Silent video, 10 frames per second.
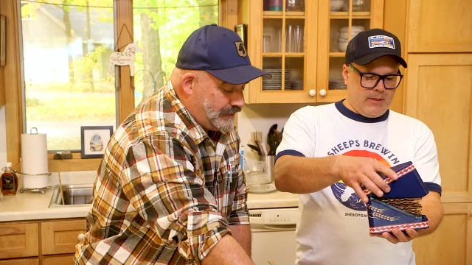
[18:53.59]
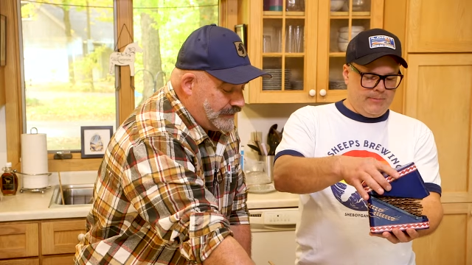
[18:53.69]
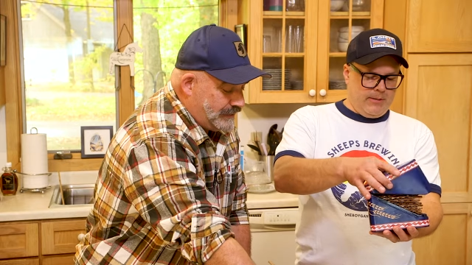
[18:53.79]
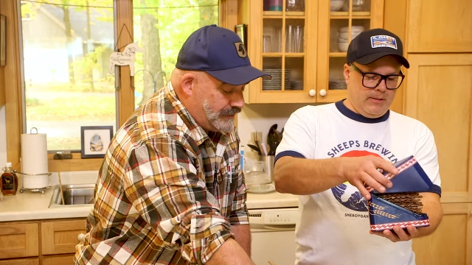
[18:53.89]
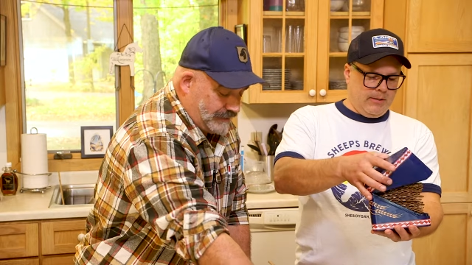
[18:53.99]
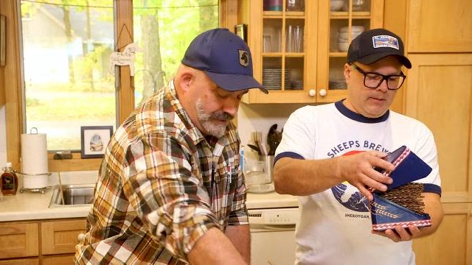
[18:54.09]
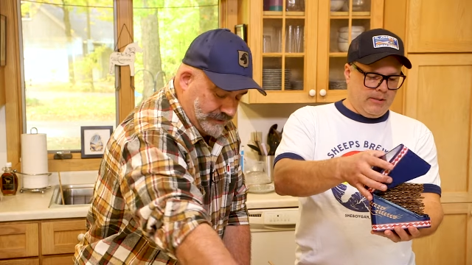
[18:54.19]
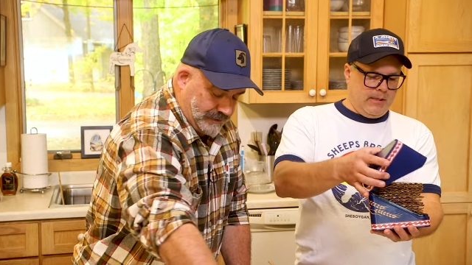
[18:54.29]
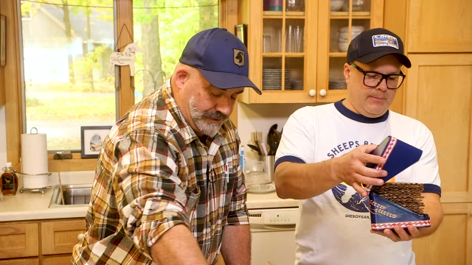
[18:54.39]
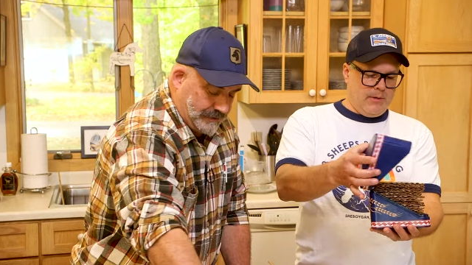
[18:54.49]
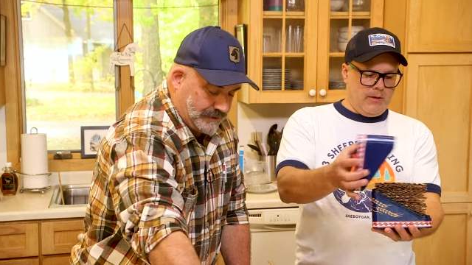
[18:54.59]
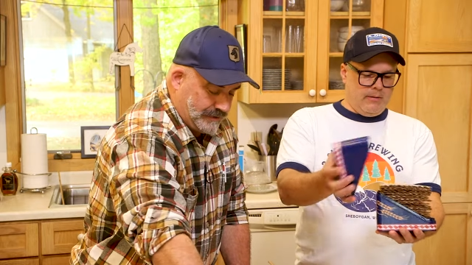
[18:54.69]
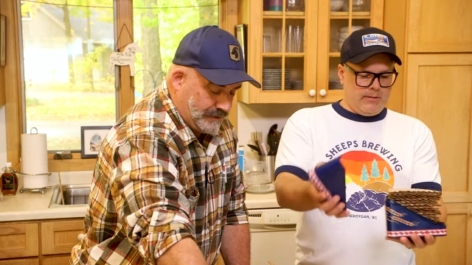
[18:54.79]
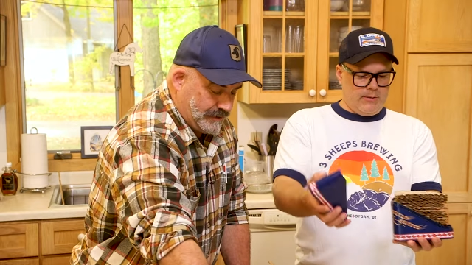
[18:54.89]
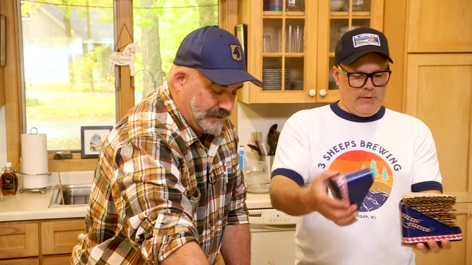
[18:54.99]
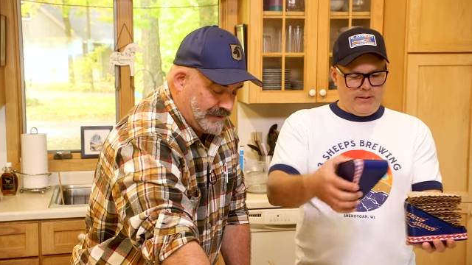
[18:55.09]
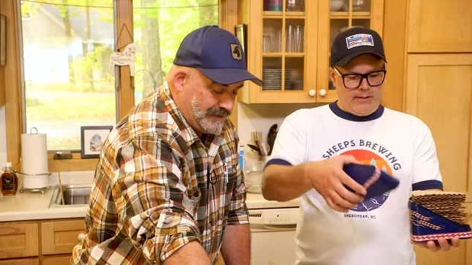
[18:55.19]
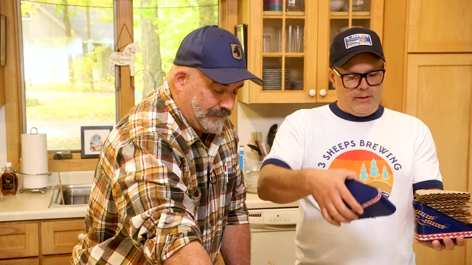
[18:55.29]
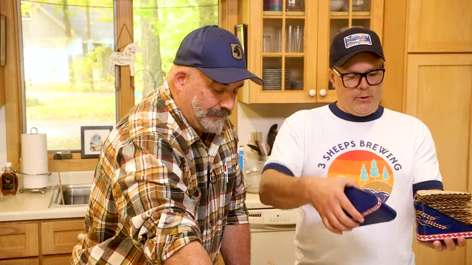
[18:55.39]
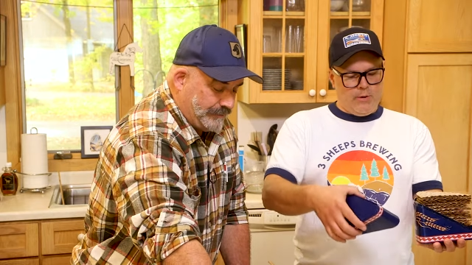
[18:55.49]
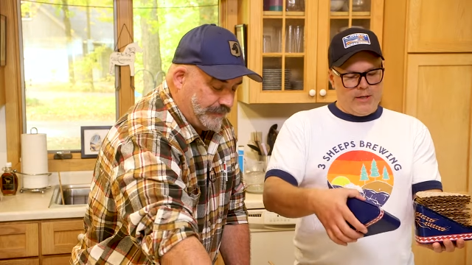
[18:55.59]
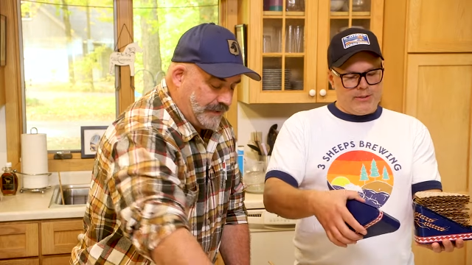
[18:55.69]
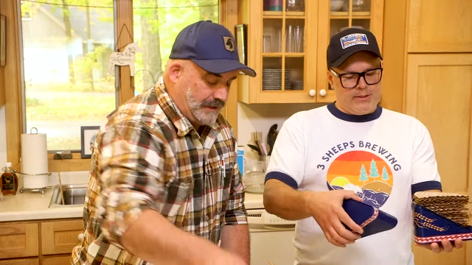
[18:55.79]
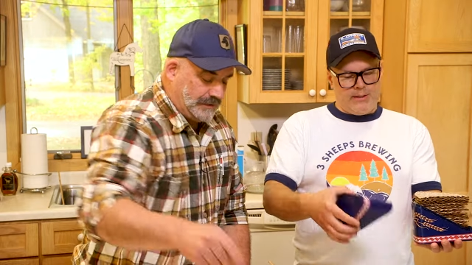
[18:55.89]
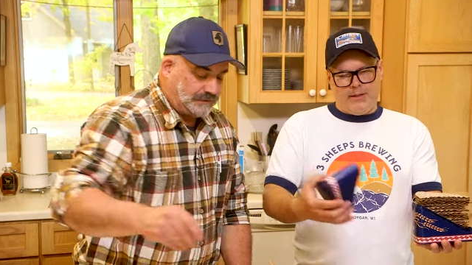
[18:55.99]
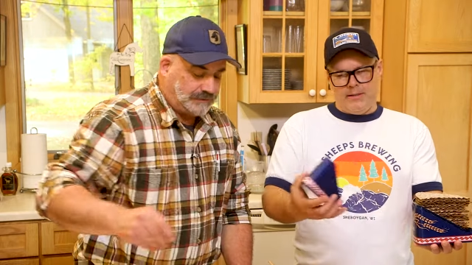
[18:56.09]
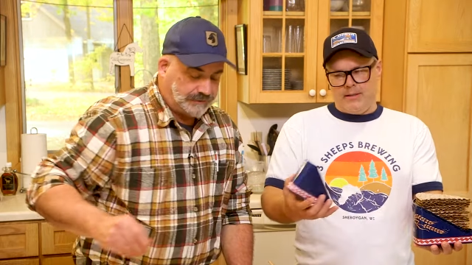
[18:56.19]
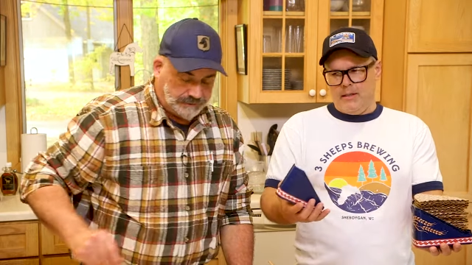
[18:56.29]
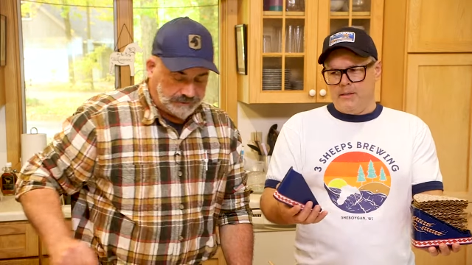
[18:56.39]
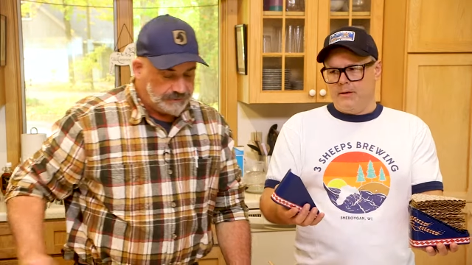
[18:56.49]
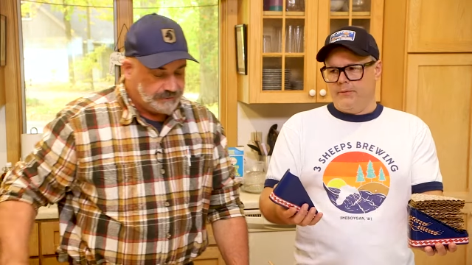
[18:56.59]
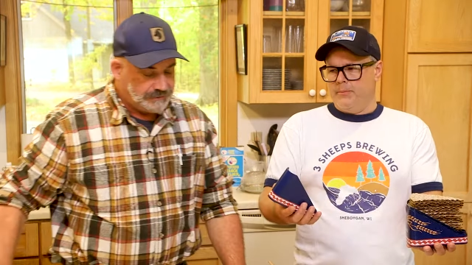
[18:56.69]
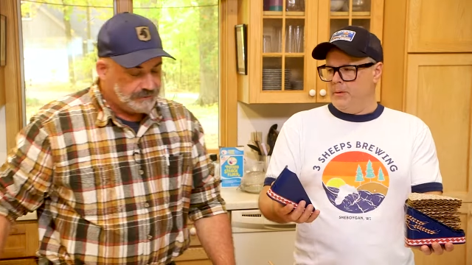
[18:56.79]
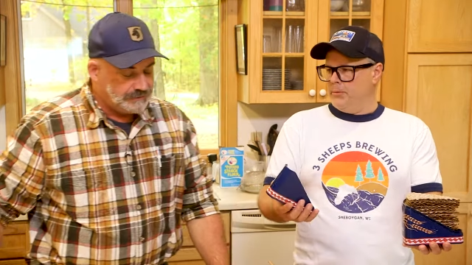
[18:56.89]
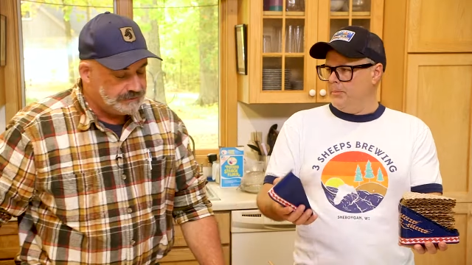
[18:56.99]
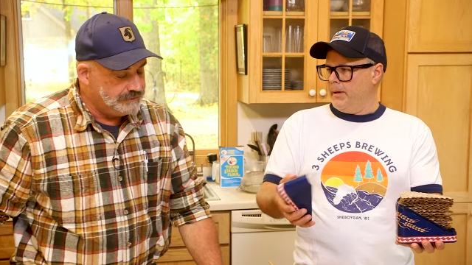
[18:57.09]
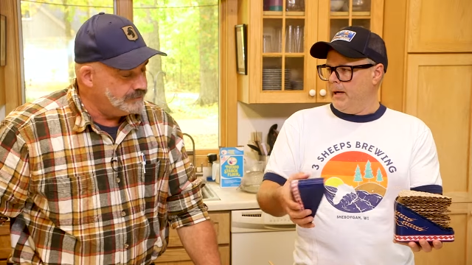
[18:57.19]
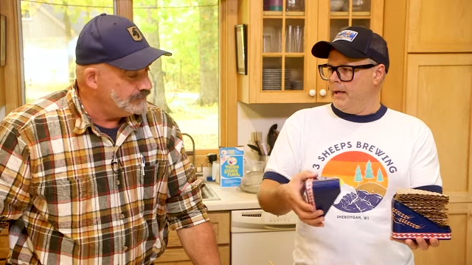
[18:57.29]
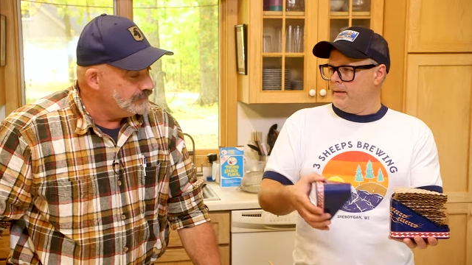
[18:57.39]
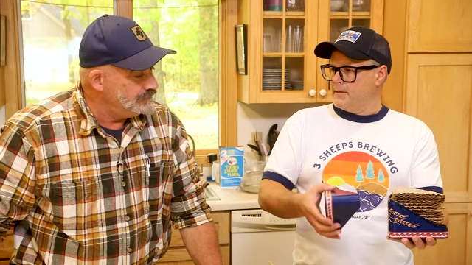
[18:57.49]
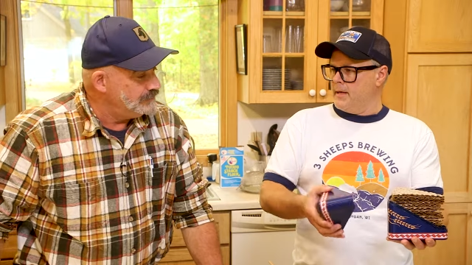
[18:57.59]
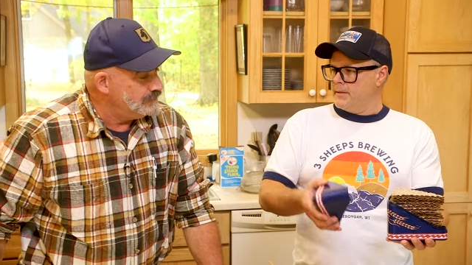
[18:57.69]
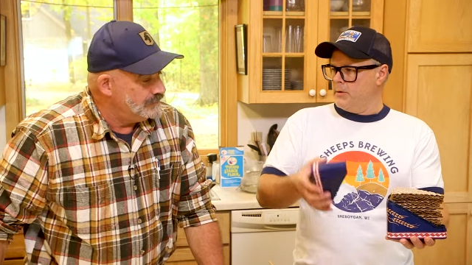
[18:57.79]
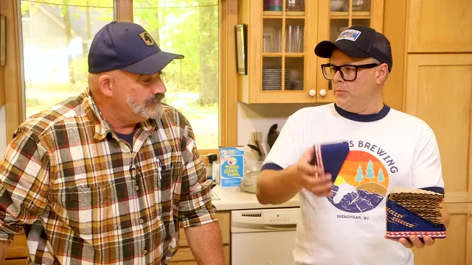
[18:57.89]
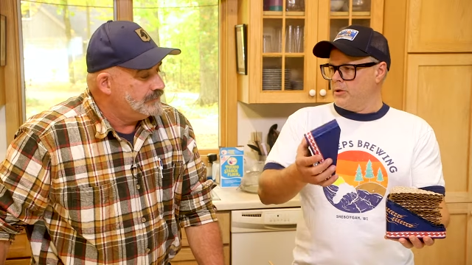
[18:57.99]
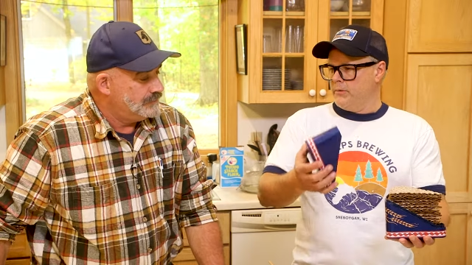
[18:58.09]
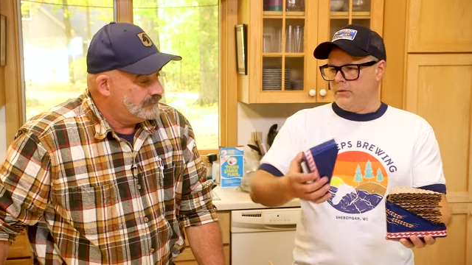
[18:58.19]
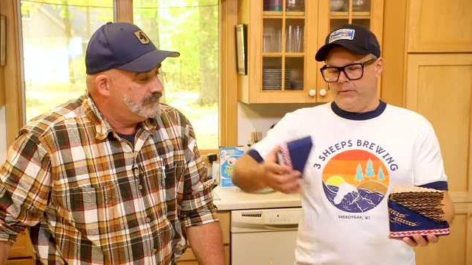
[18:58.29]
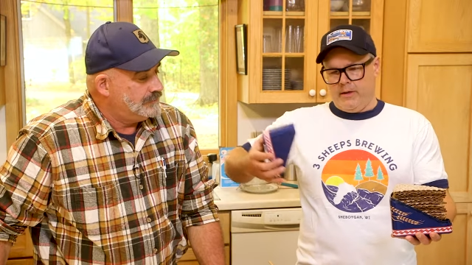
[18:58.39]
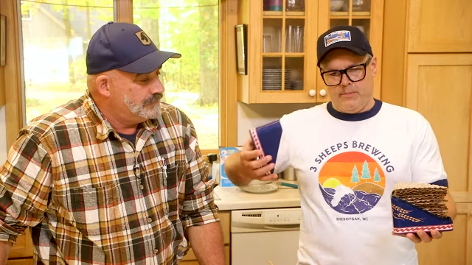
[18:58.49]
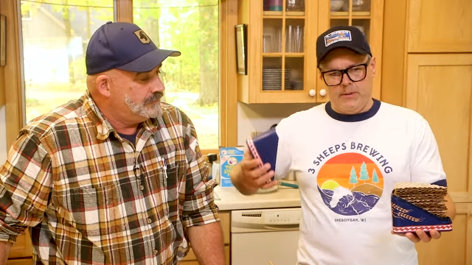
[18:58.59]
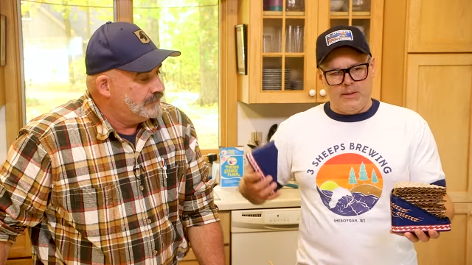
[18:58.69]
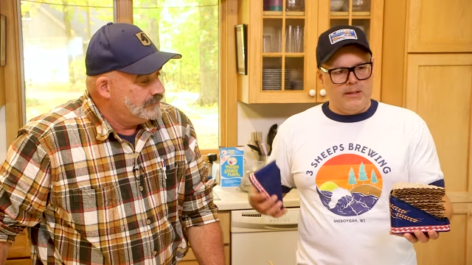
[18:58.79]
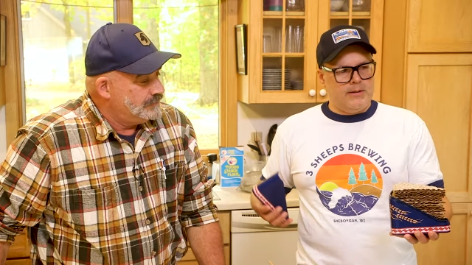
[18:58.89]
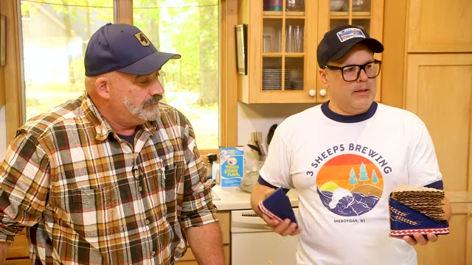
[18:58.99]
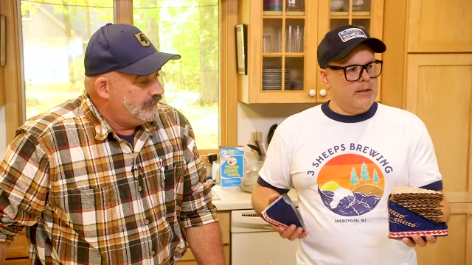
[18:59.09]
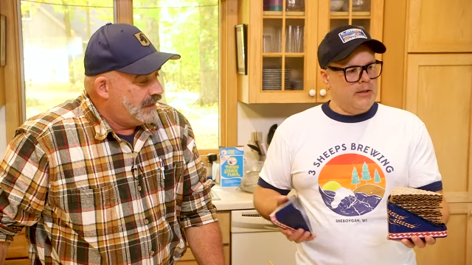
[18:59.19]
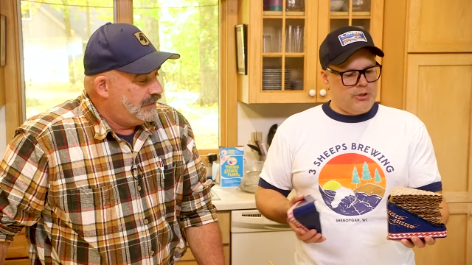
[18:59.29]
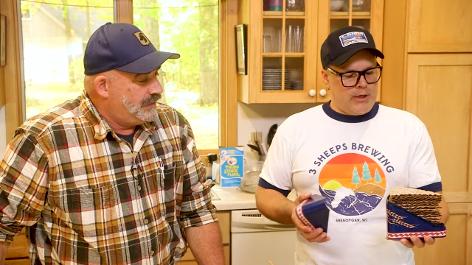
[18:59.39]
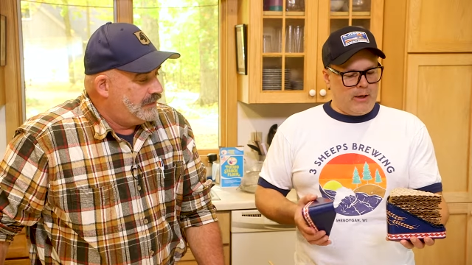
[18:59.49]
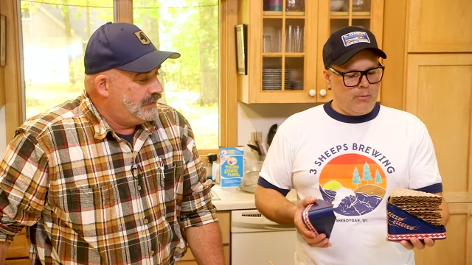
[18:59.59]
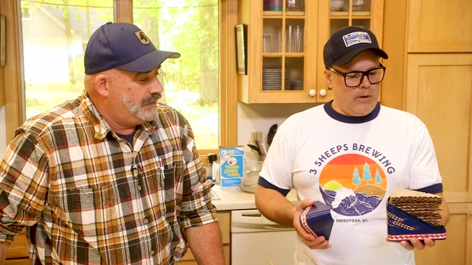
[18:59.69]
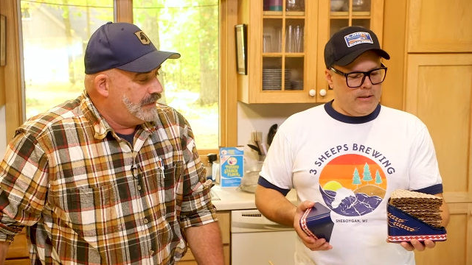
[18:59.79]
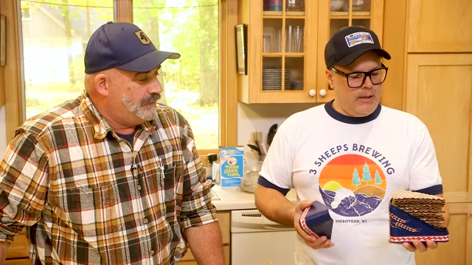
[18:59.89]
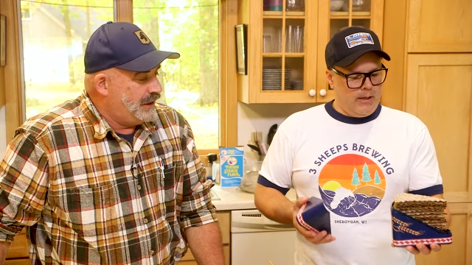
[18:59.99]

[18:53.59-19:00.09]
Speaker 1: open. You can keep your. So we sell the wedges. I think it's easier for people to buy. It's not so much of an investment to get than the giant one. The